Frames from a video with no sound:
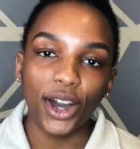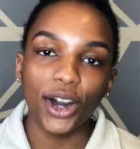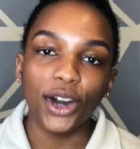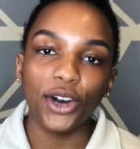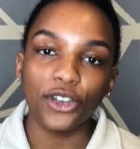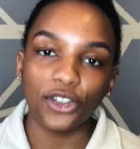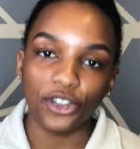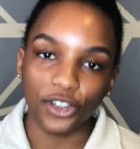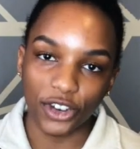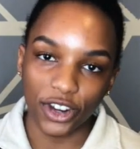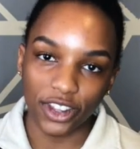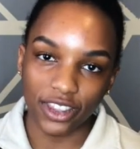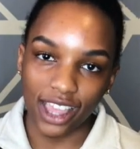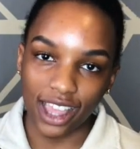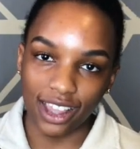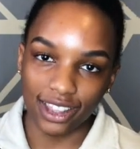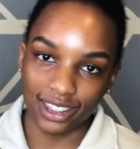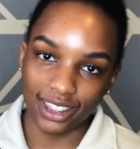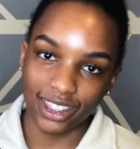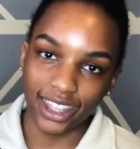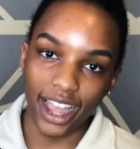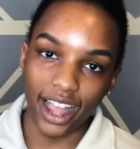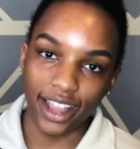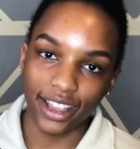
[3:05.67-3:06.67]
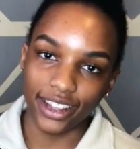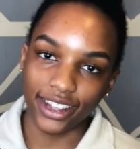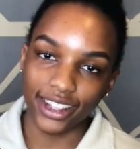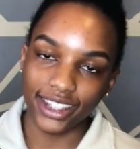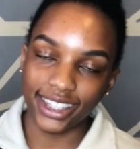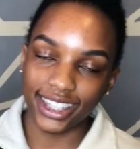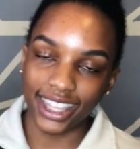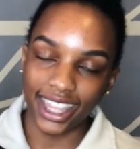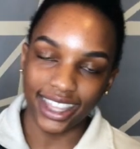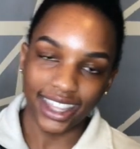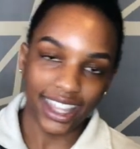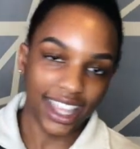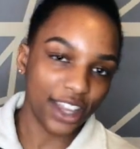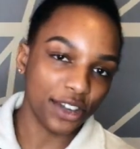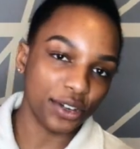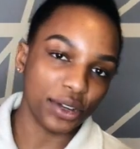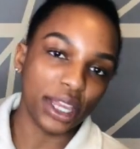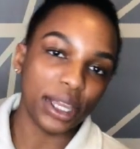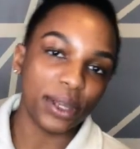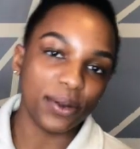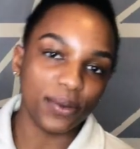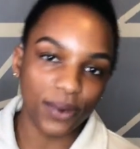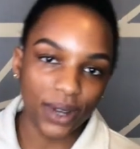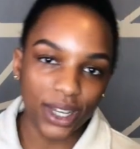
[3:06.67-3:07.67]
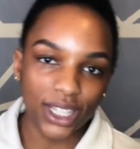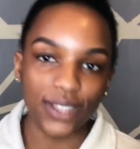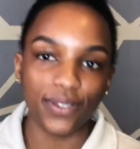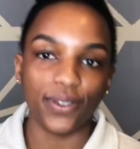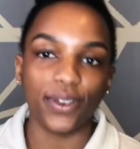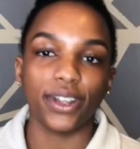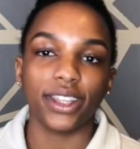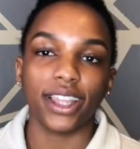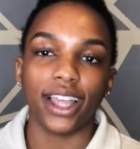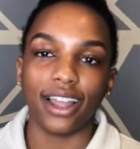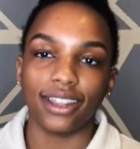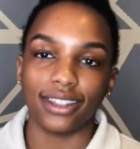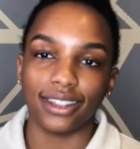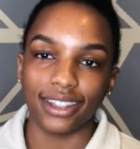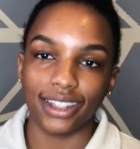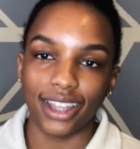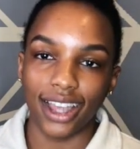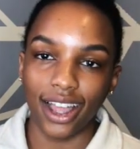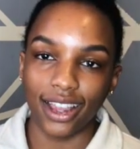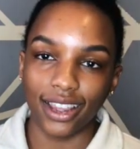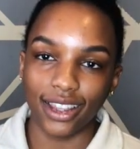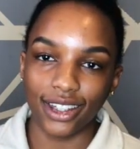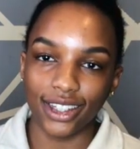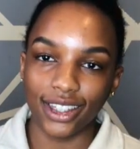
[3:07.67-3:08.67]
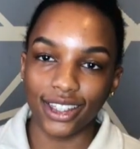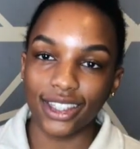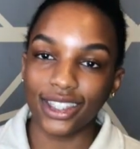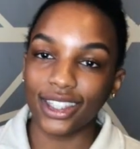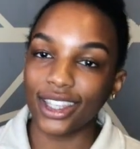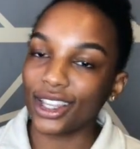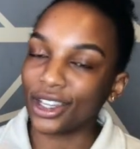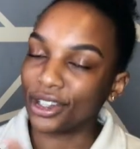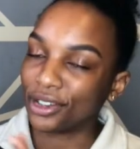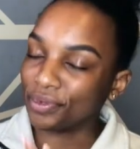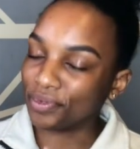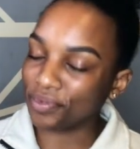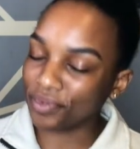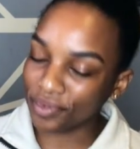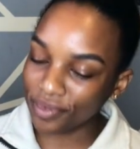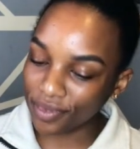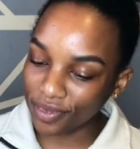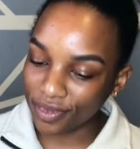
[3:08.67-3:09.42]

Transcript: owe $4,000 and that grant was $4,000, so